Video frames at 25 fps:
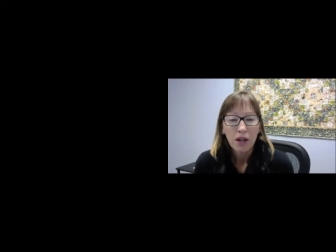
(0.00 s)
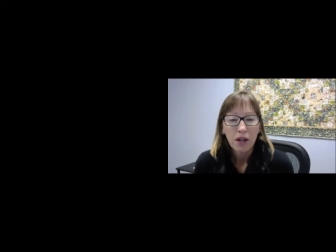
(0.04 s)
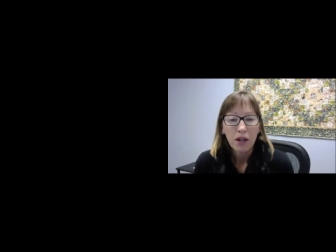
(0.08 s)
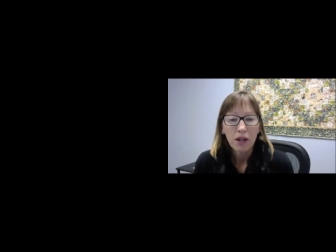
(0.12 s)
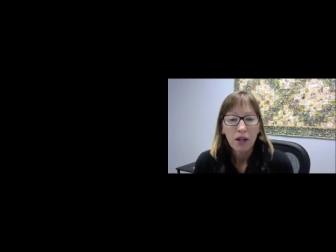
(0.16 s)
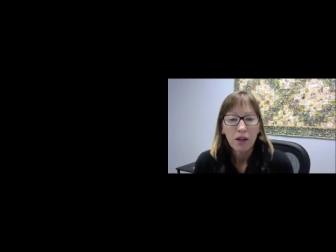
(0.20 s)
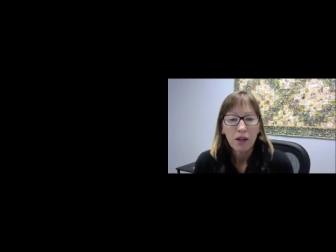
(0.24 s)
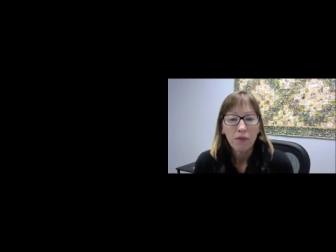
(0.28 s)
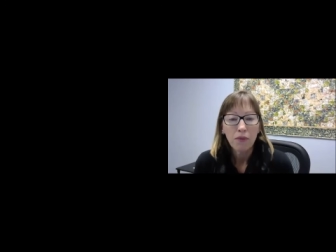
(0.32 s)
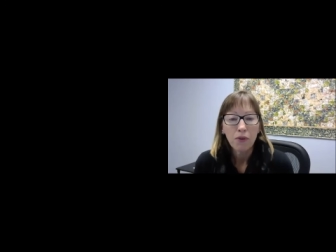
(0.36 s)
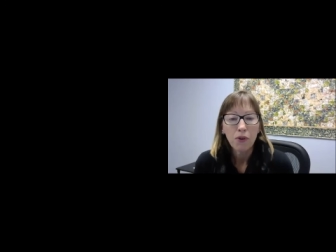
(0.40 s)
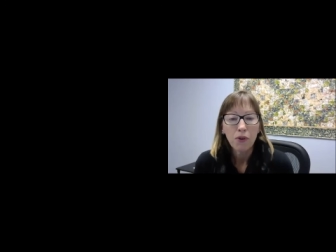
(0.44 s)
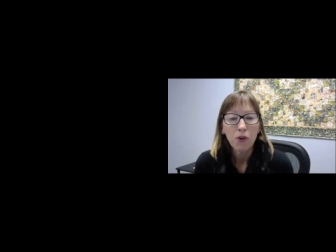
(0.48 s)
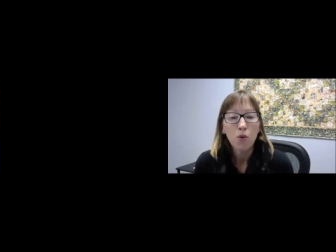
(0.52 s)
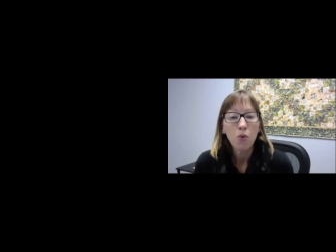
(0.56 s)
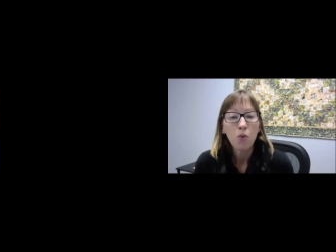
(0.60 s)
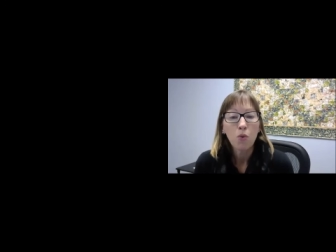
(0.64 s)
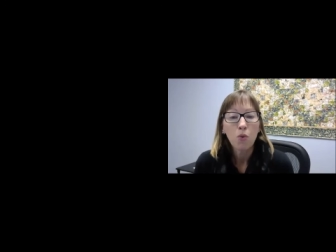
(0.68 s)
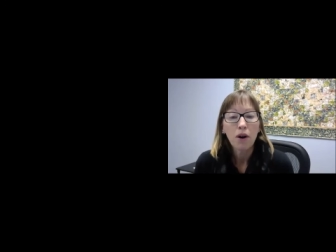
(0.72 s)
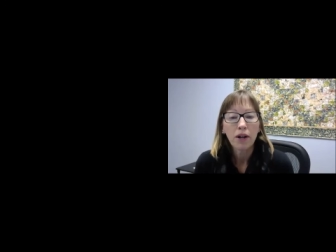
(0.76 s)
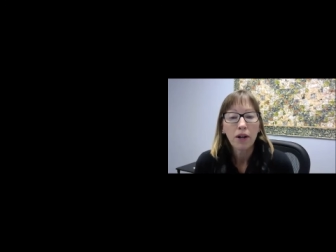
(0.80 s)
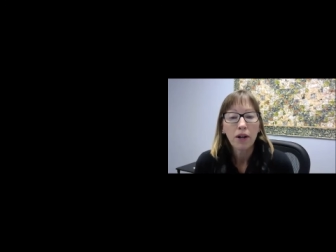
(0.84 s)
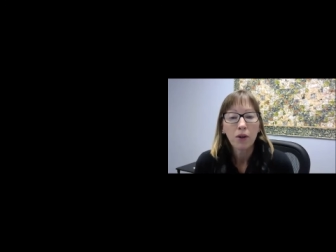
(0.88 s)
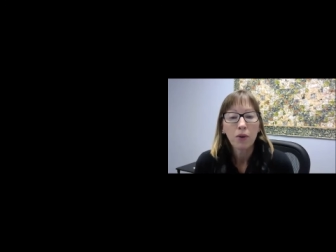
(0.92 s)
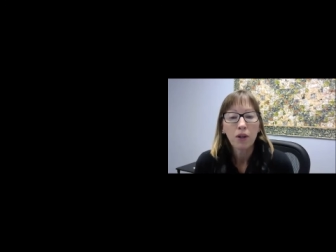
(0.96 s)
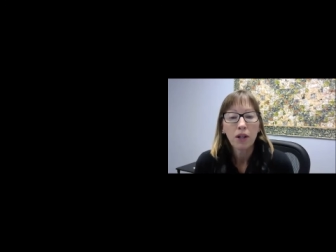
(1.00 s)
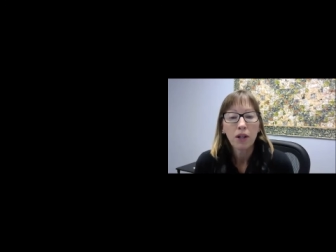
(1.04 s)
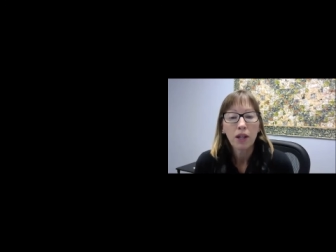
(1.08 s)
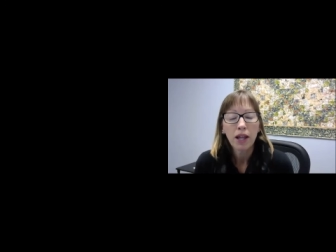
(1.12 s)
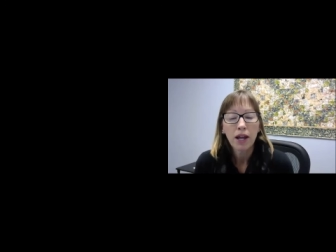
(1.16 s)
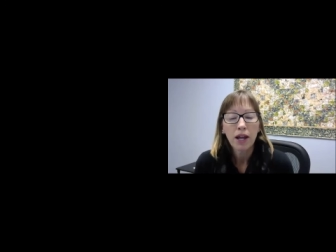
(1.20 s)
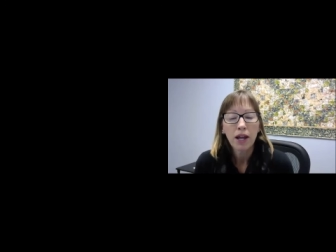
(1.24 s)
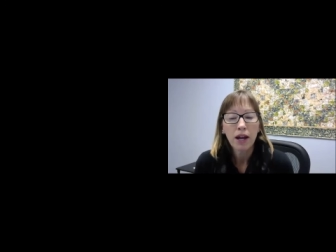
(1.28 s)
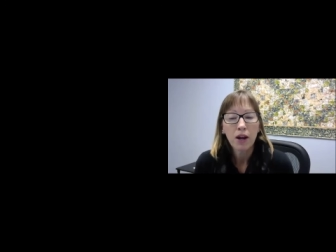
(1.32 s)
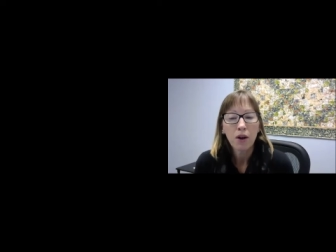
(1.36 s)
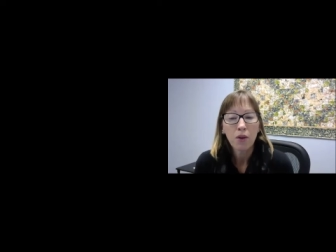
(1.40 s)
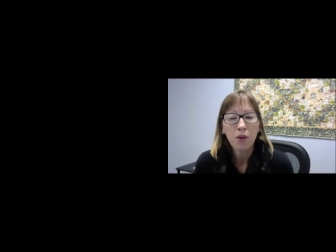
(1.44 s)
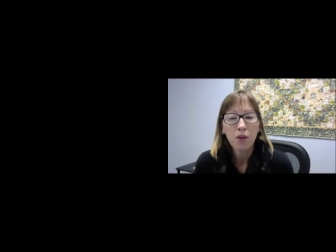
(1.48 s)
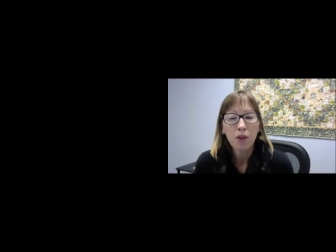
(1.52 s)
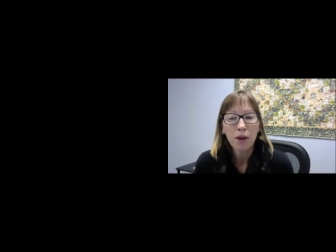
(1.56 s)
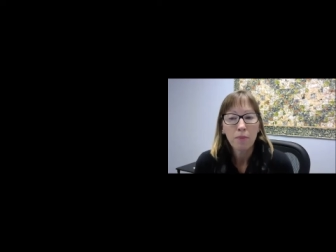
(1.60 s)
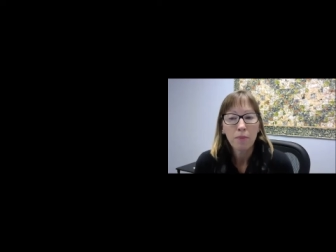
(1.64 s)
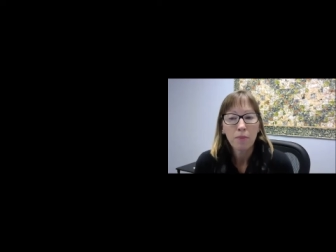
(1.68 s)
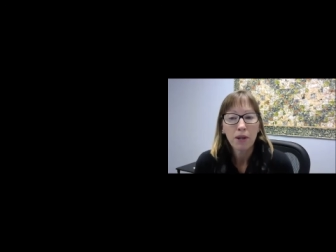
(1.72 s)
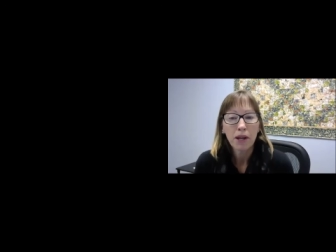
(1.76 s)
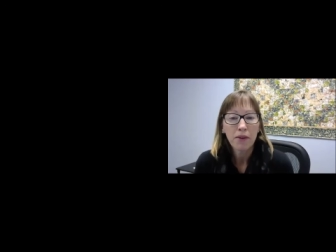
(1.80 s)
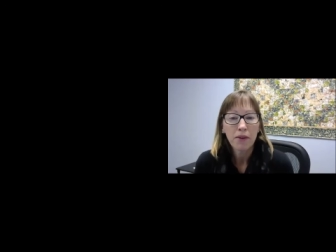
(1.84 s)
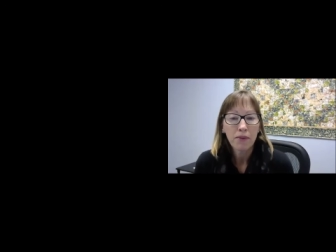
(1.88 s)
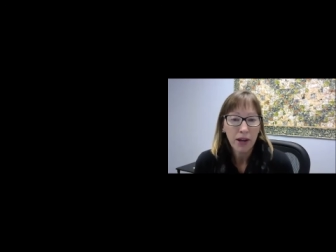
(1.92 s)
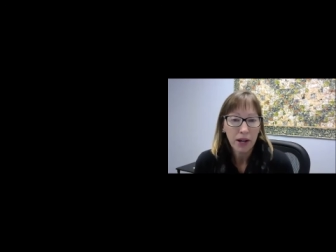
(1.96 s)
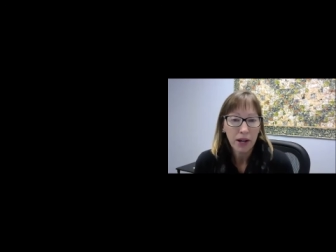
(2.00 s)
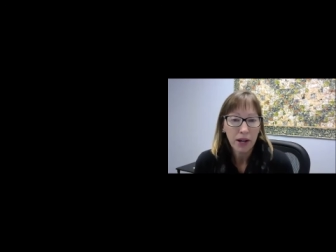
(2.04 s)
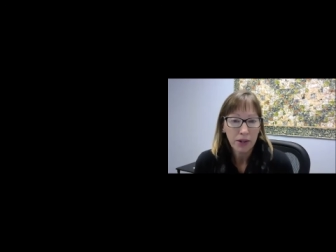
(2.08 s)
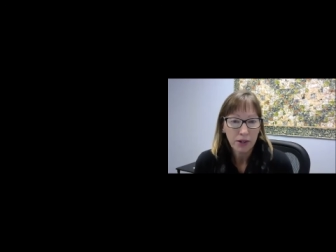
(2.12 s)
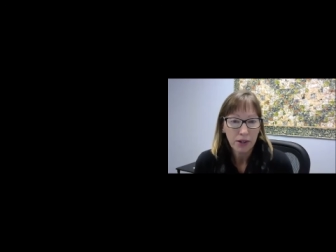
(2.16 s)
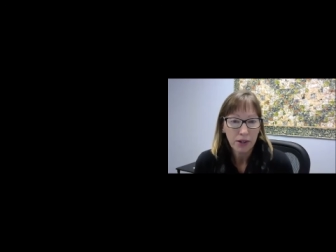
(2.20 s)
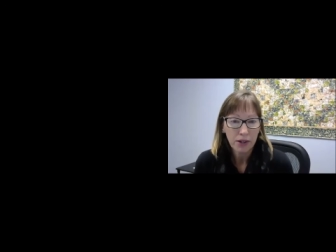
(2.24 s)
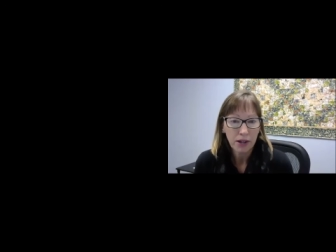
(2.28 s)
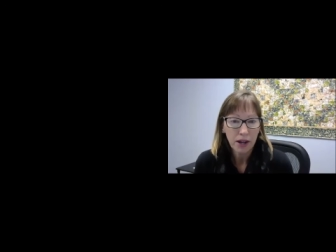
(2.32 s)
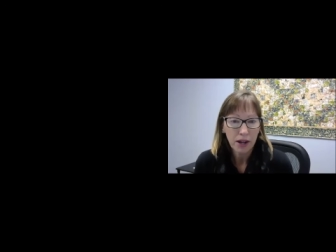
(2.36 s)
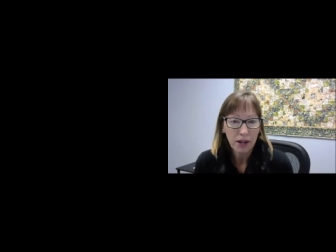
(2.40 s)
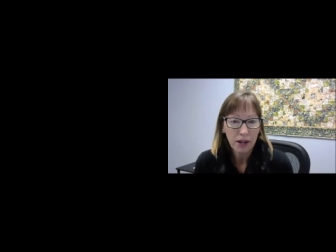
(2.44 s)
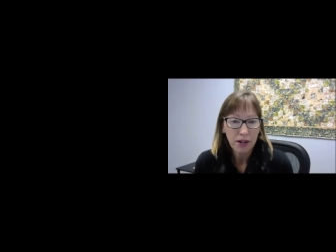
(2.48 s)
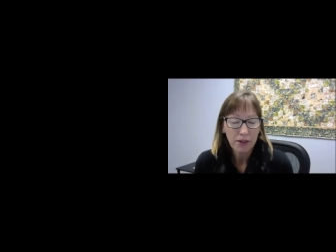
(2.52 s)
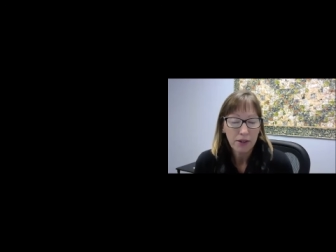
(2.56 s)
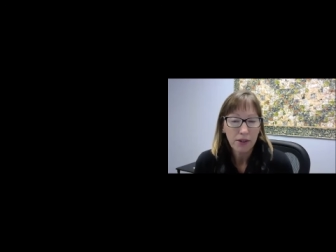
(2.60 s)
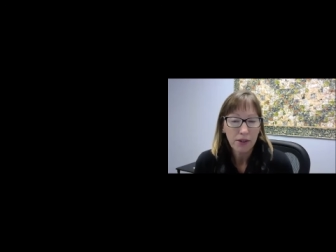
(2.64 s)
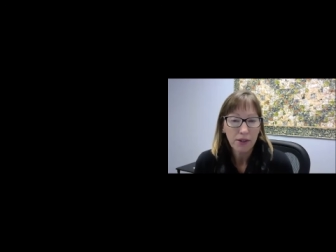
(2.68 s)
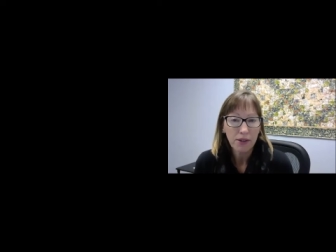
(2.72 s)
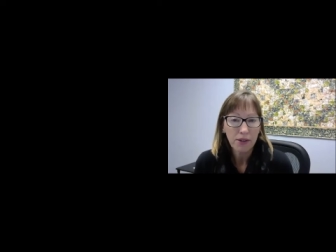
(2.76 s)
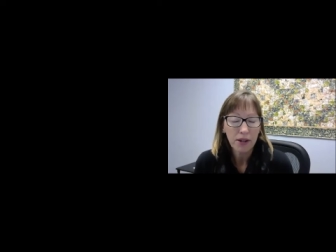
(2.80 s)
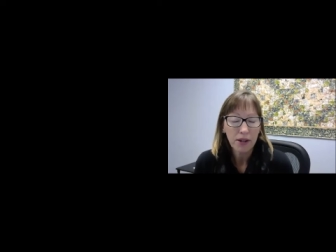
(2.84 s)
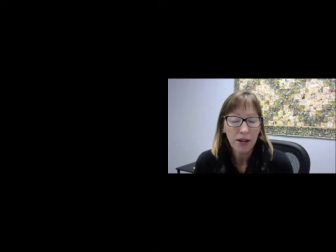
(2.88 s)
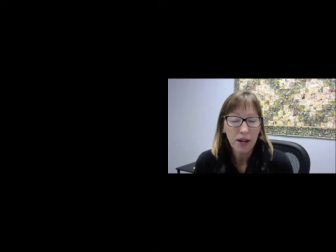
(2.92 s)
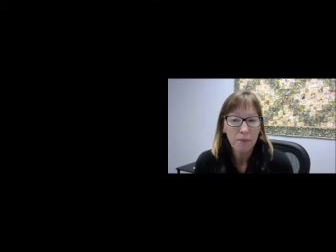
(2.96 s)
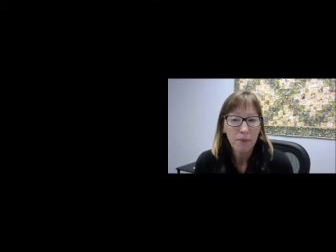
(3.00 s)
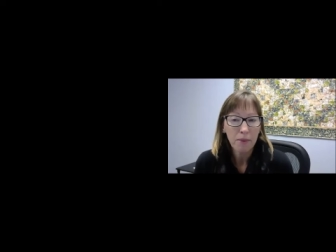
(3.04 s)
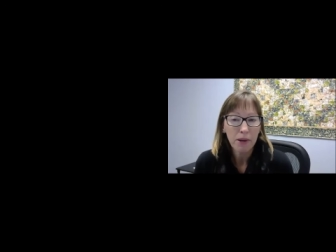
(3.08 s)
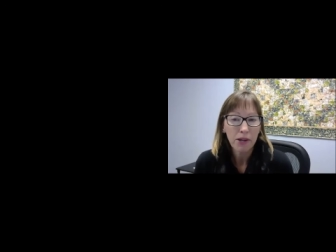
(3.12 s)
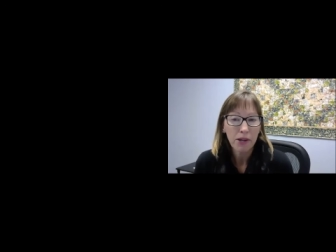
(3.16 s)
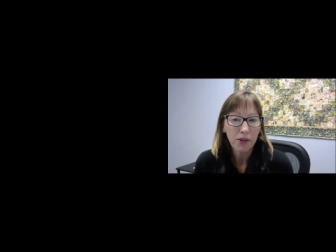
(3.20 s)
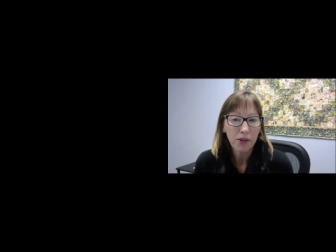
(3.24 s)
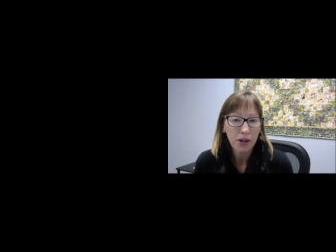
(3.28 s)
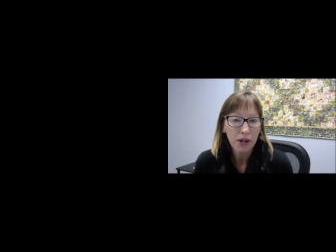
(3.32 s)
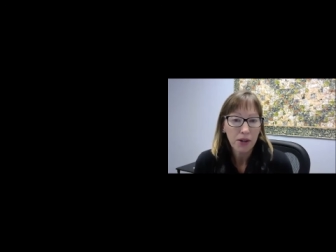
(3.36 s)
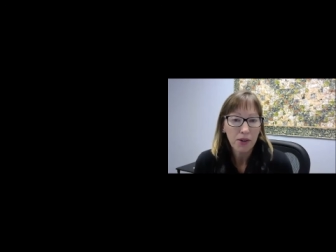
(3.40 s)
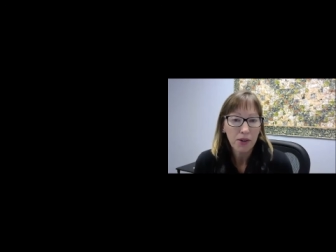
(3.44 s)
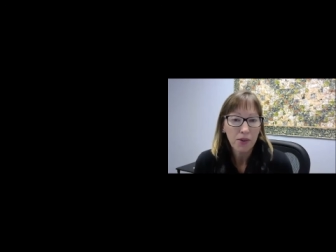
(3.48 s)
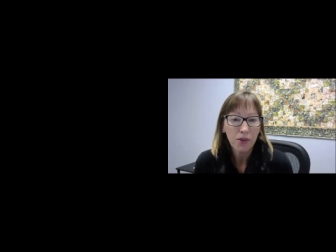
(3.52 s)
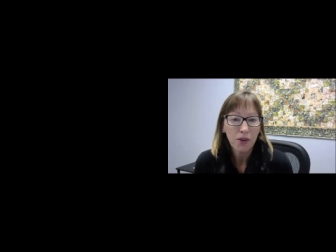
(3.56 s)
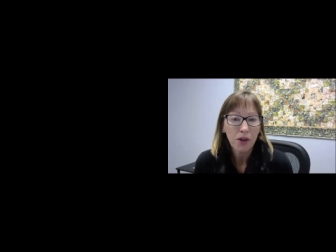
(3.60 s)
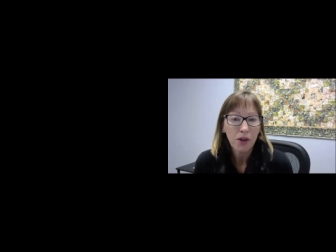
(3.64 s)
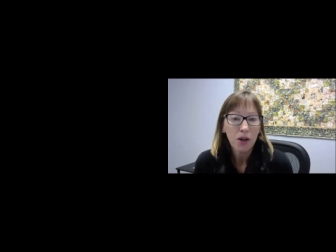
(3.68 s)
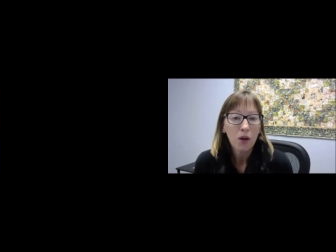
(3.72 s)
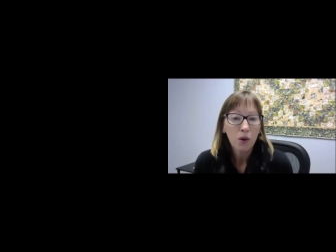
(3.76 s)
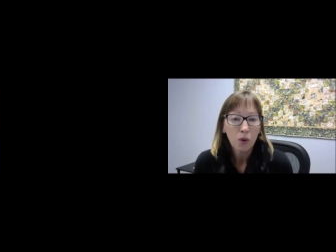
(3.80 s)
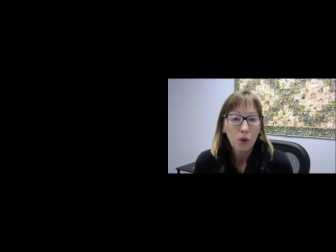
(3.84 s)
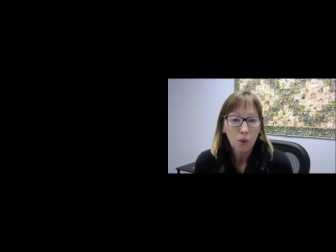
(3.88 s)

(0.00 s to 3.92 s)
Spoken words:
If you want to allow them to have access to MHS,